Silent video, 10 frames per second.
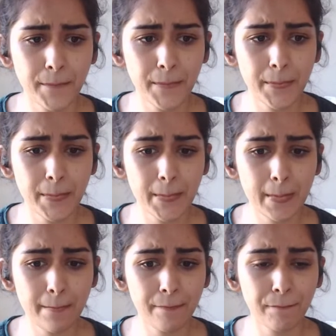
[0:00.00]

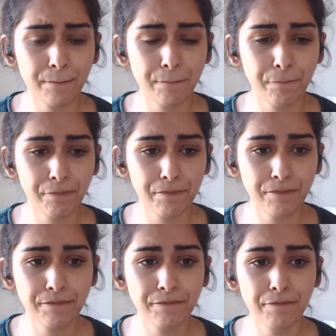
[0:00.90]

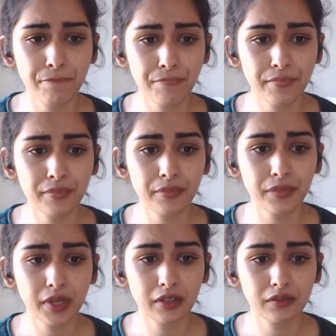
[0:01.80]

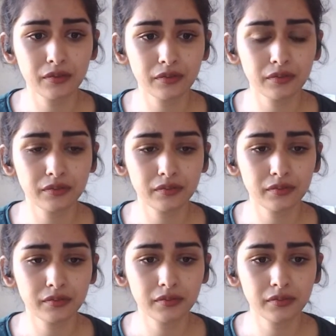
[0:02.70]

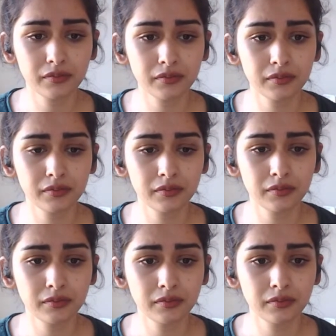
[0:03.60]

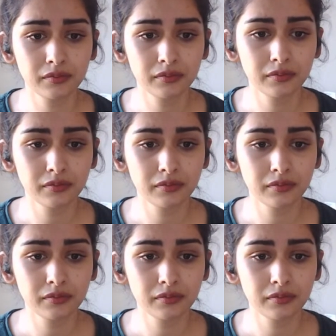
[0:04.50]
The person shown says nothing.